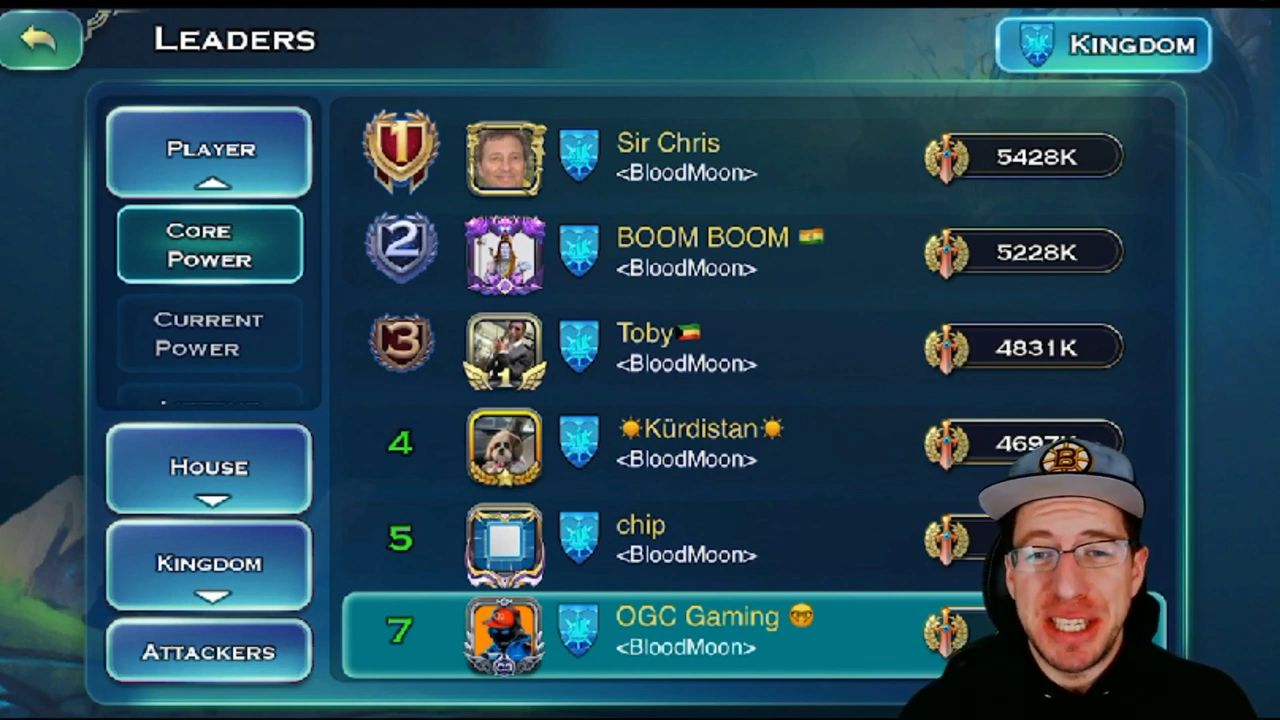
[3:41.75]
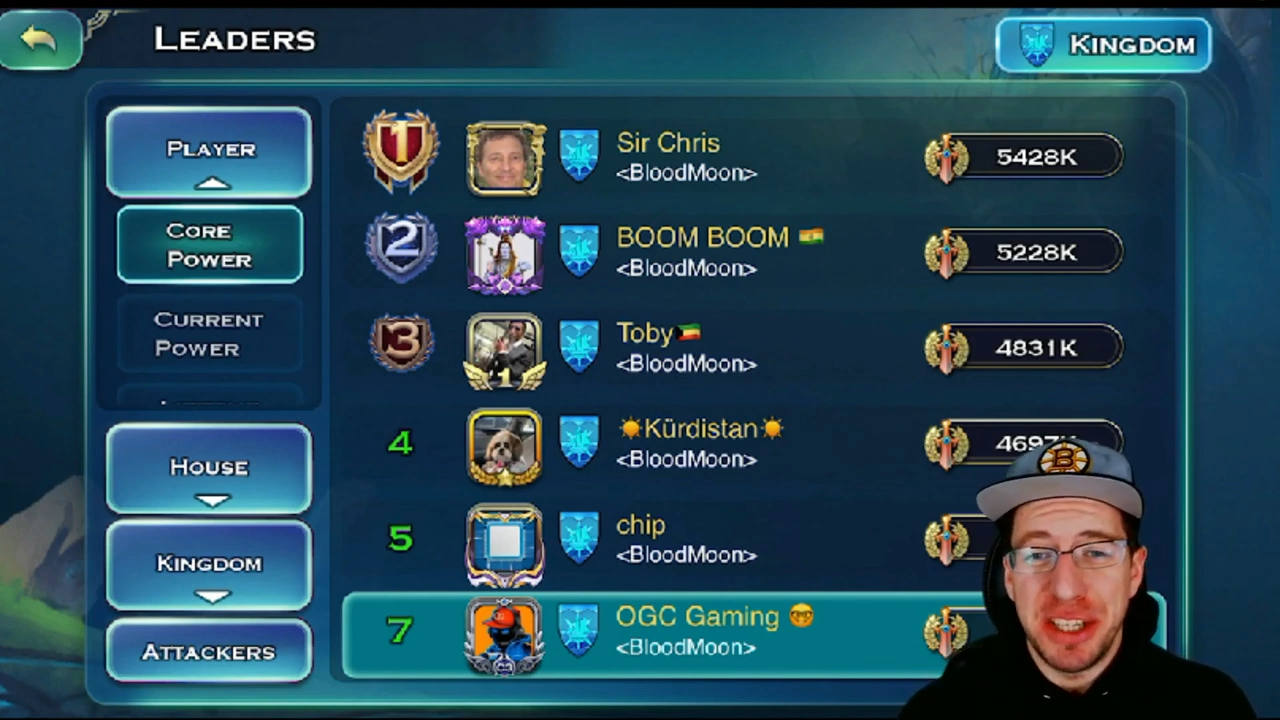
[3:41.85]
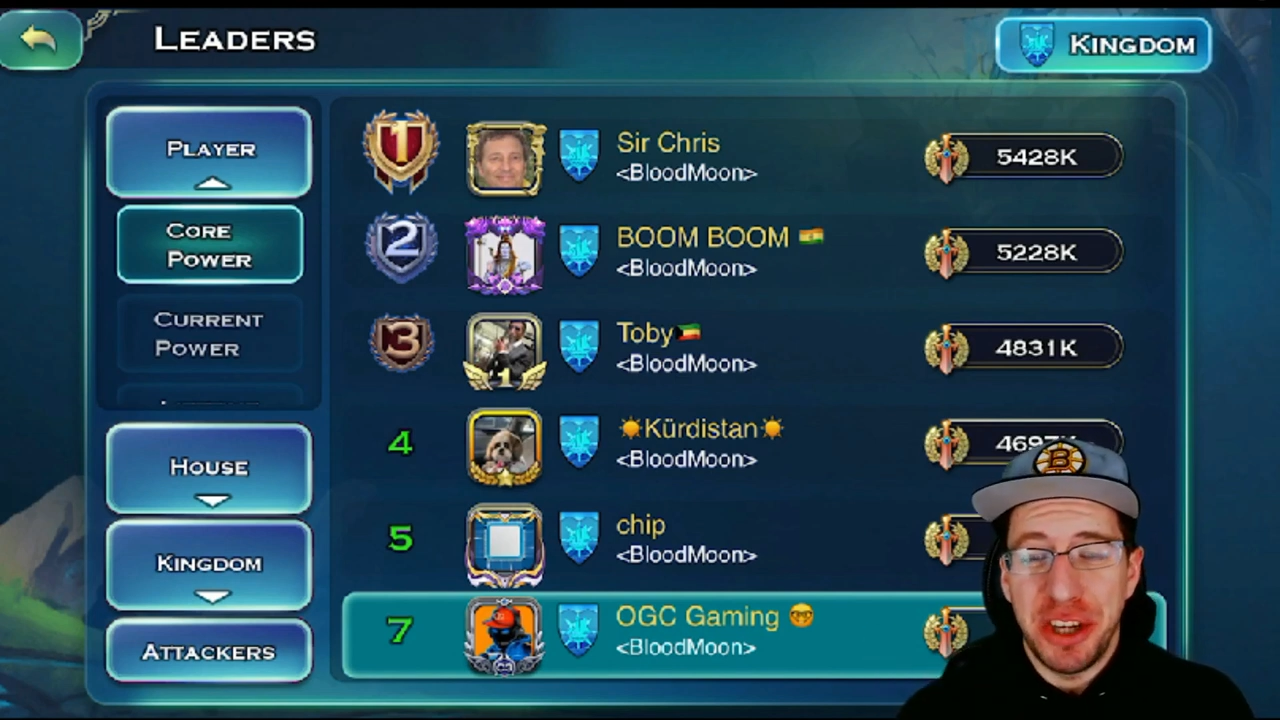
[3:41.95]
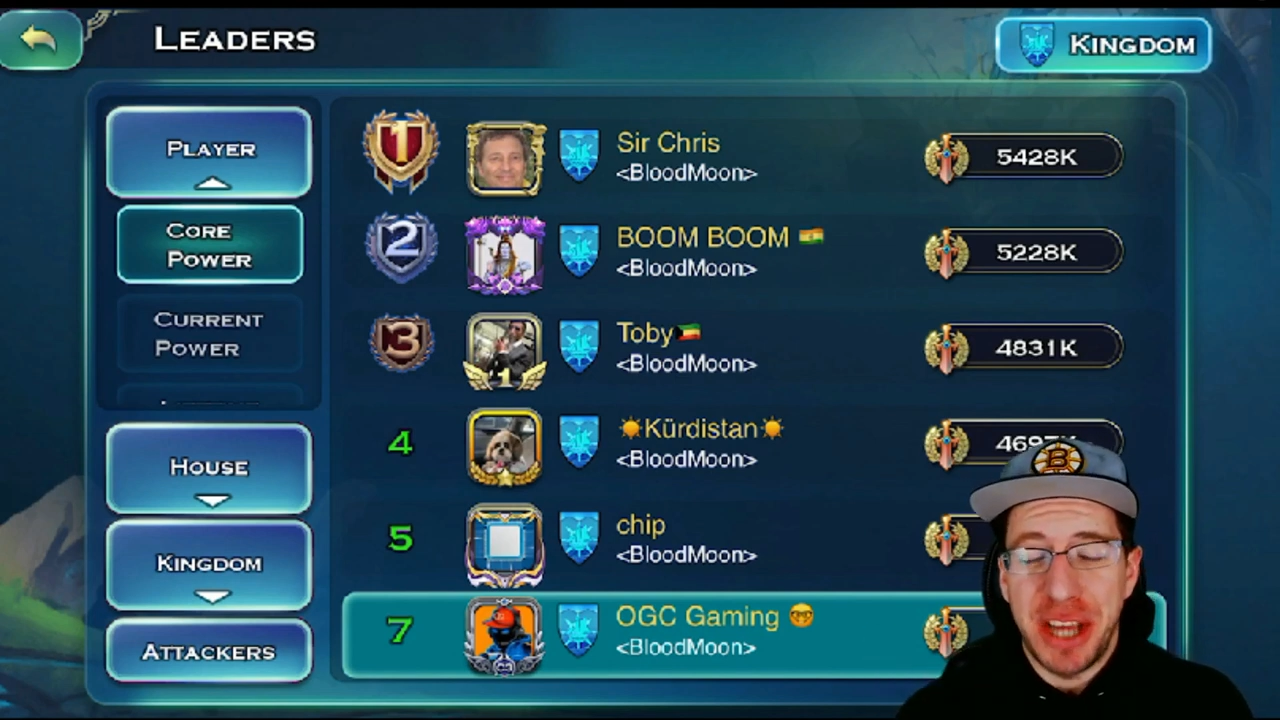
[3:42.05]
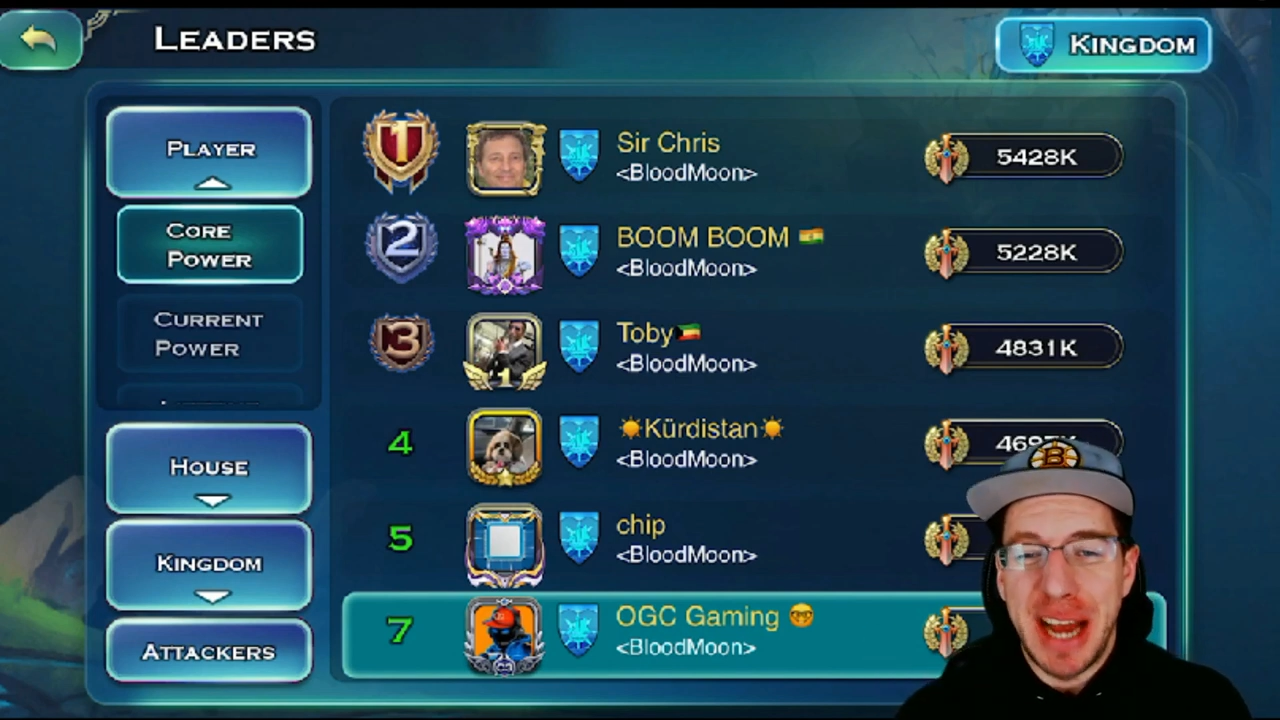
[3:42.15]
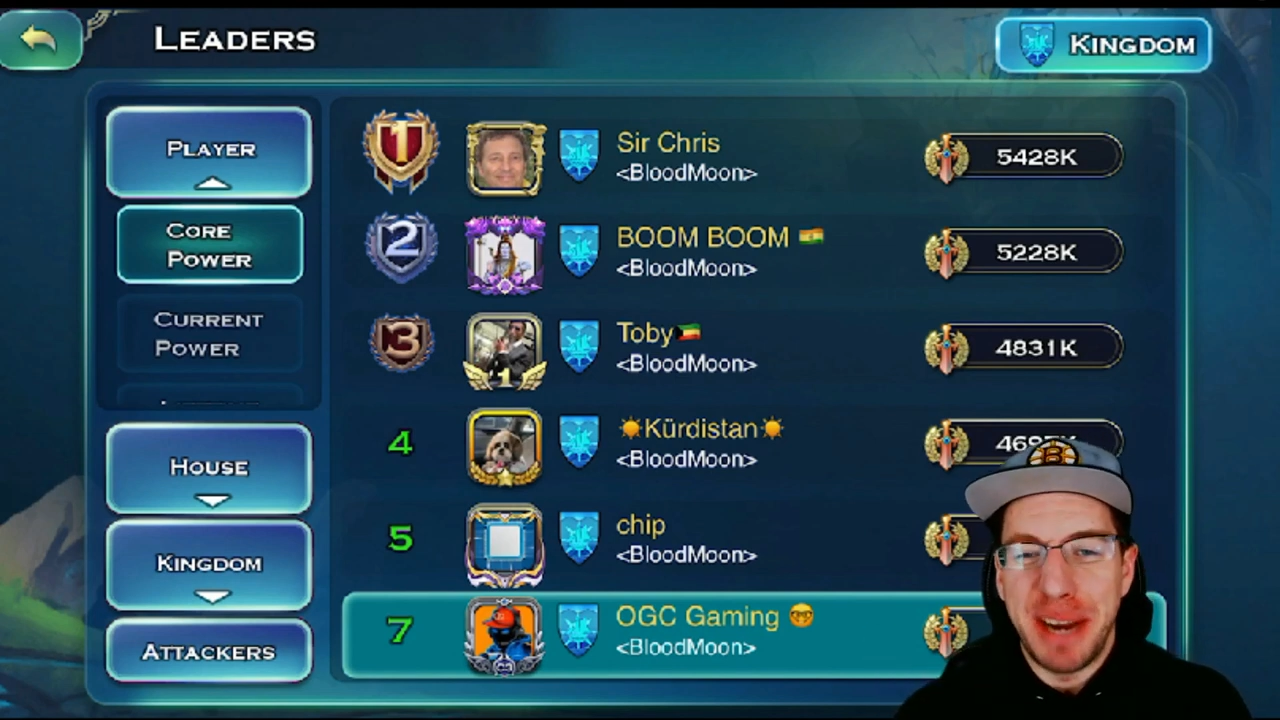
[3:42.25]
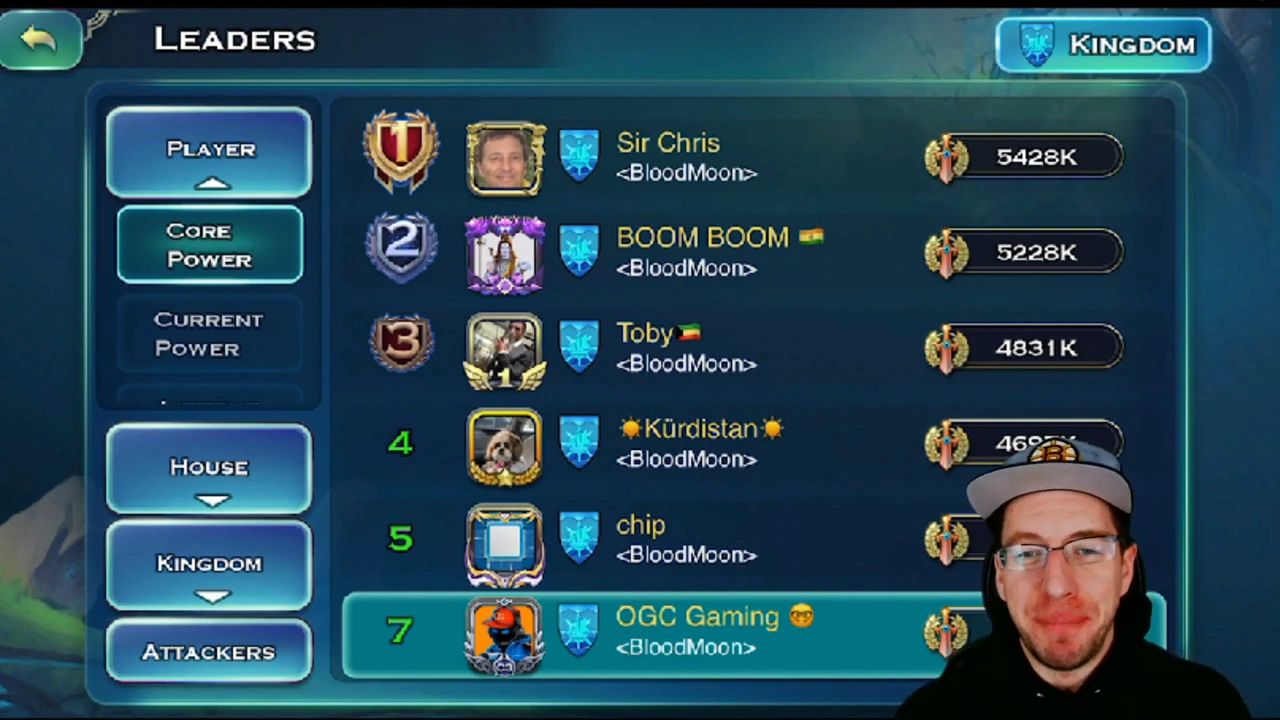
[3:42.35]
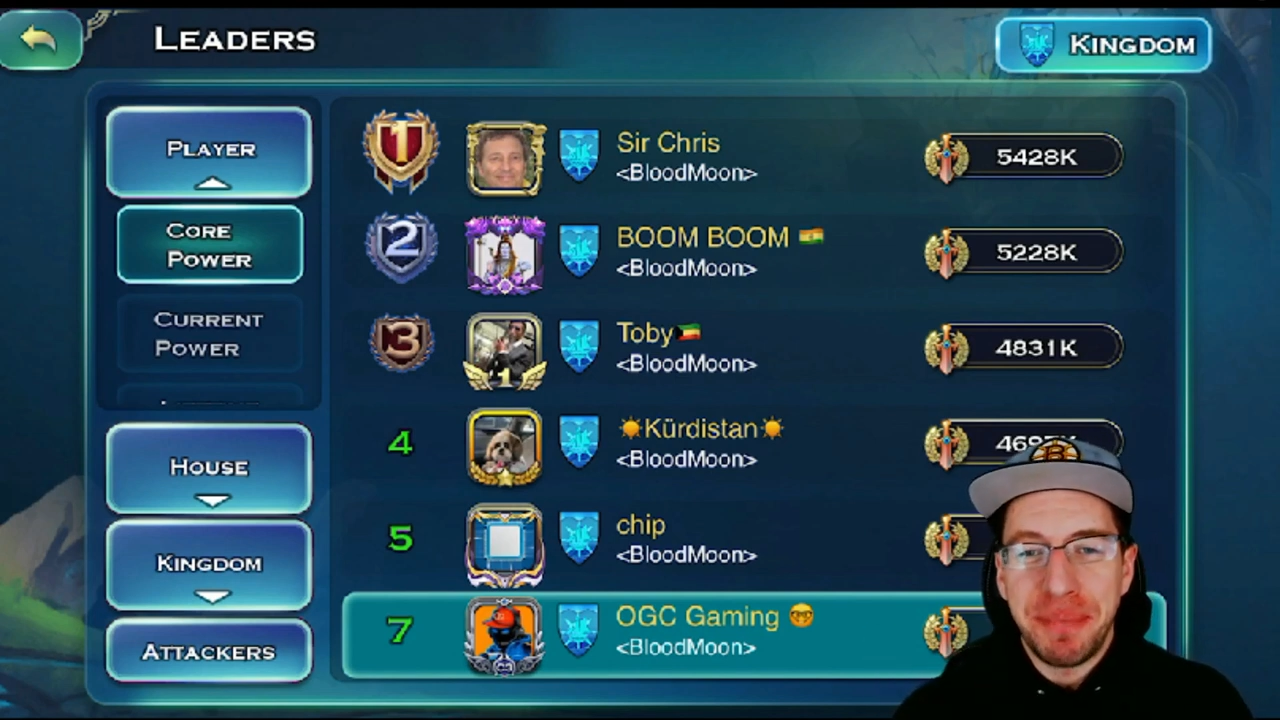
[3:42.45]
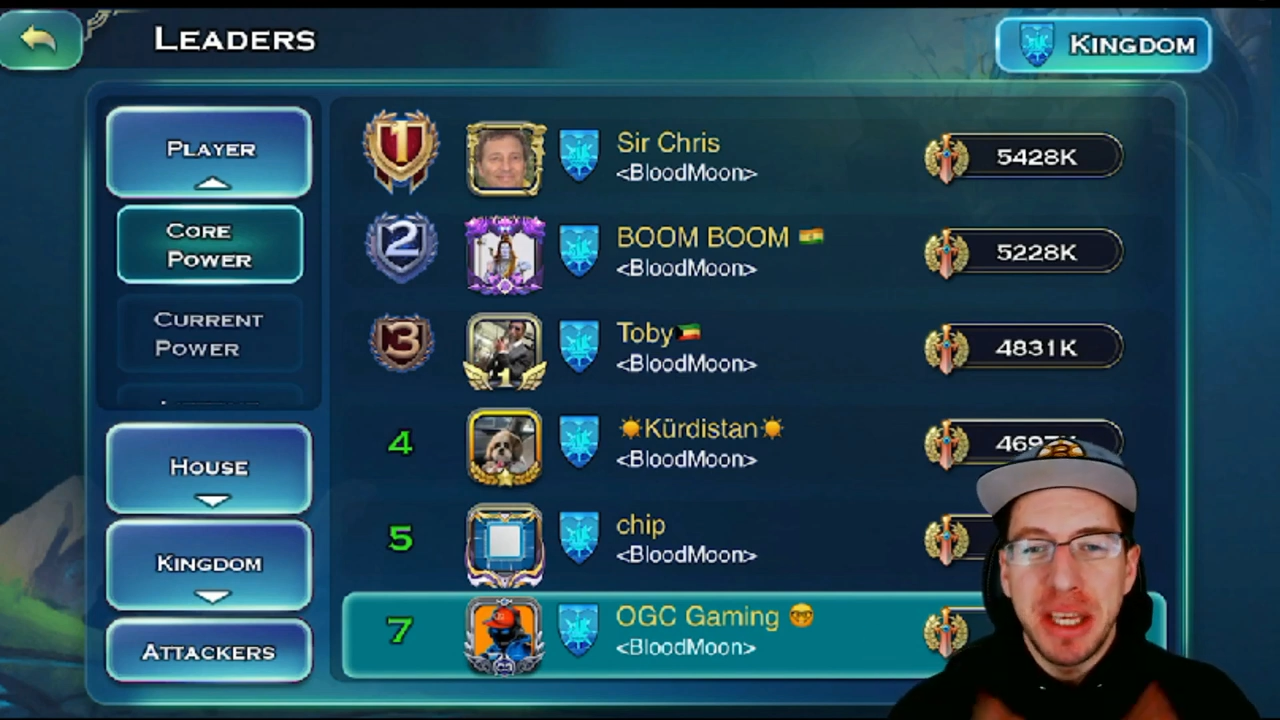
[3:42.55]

to look at.